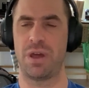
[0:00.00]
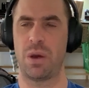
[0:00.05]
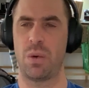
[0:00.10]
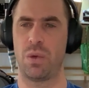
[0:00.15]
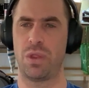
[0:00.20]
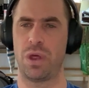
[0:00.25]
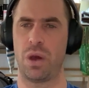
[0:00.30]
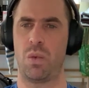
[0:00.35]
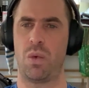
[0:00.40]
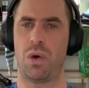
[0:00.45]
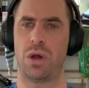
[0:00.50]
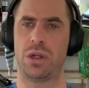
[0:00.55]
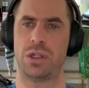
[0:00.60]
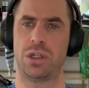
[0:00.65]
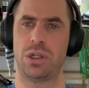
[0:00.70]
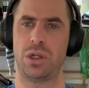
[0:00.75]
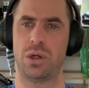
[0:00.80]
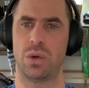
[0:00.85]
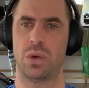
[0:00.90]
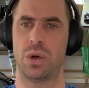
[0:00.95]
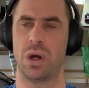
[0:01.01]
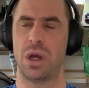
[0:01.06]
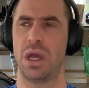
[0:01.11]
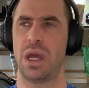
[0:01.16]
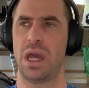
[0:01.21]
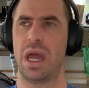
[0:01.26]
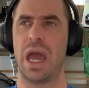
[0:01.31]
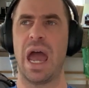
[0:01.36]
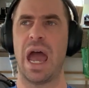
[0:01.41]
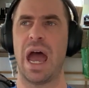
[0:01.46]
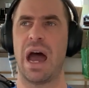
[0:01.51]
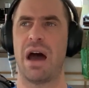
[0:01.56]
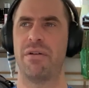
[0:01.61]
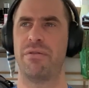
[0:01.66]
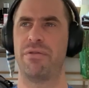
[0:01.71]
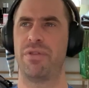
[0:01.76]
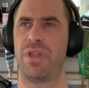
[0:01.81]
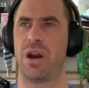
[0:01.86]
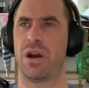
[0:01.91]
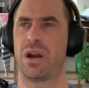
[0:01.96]
They they want to
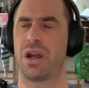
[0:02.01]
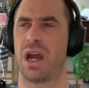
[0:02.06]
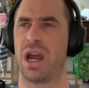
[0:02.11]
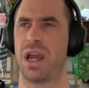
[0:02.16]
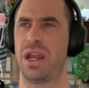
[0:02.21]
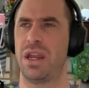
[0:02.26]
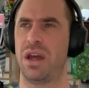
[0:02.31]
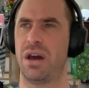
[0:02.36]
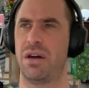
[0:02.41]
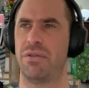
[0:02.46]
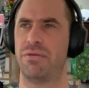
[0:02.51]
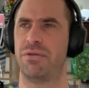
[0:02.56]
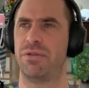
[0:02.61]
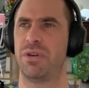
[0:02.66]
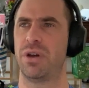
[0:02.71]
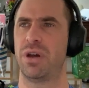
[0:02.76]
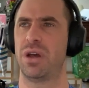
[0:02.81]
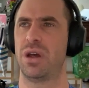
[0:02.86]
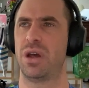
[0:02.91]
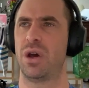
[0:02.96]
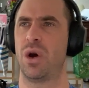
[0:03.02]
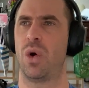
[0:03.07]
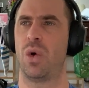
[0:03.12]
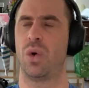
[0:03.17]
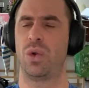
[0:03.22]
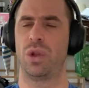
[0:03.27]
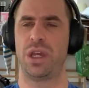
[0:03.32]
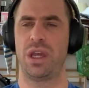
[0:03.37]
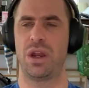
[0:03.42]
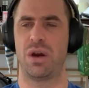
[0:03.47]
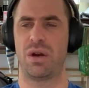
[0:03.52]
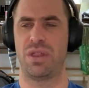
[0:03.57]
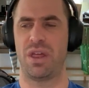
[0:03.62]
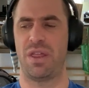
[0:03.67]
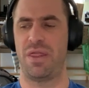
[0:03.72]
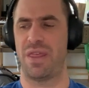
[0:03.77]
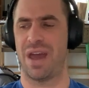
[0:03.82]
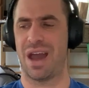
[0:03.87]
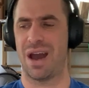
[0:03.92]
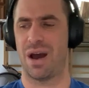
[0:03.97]
have their kind of holier
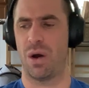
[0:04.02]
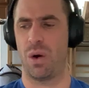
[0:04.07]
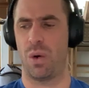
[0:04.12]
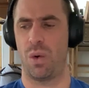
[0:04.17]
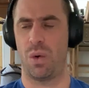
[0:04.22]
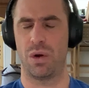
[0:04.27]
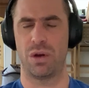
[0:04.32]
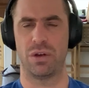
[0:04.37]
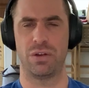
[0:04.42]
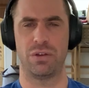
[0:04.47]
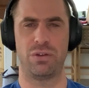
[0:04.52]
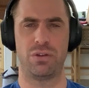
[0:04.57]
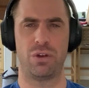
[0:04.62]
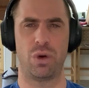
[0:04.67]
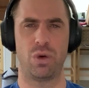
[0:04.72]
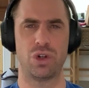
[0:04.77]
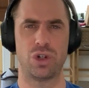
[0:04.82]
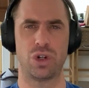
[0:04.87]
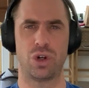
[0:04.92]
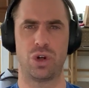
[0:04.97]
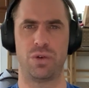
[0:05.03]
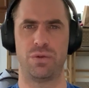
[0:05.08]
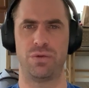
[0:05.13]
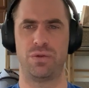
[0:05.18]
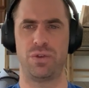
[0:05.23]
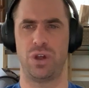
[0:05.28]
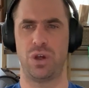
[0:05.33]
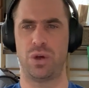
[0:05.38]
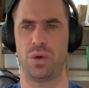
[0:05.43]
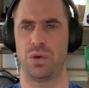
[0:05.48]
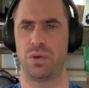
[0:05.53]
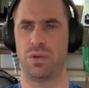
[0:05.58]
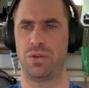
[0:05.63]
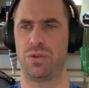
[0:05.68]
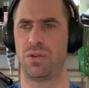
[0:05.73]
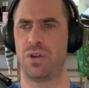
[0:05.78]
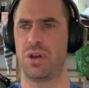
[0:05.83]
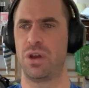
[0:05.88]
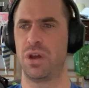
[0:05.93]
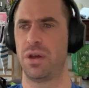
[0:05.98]
than thou social
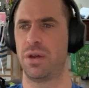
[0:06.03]
views